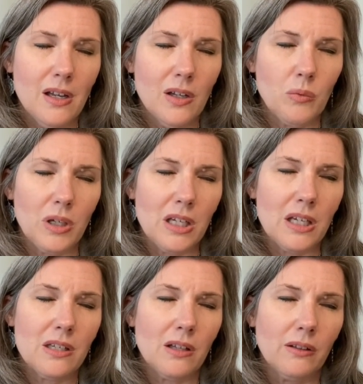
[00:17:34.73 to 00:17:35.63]
we
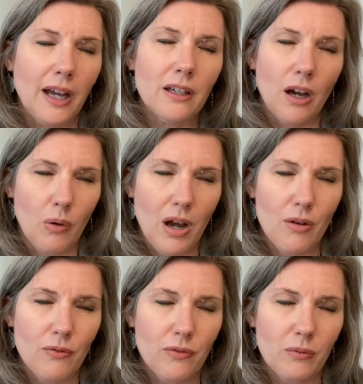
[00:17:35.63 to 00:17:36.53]
need to let go
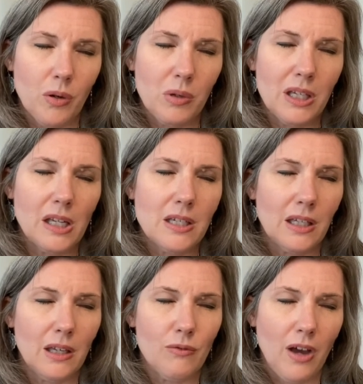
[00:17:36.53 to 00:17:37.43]
of, what we need to
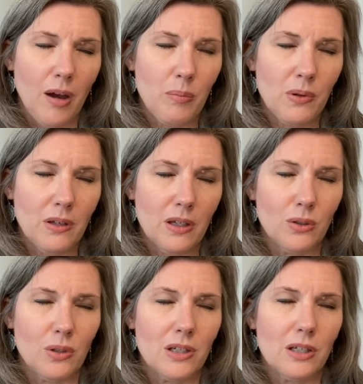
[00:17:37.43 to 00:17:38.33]
give up in
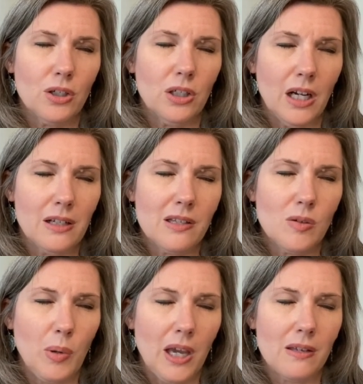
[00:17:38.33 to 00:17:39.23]
order to create
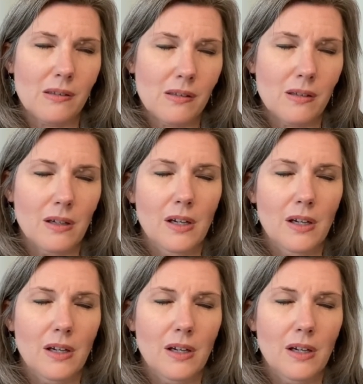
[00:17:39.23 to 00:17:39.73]
space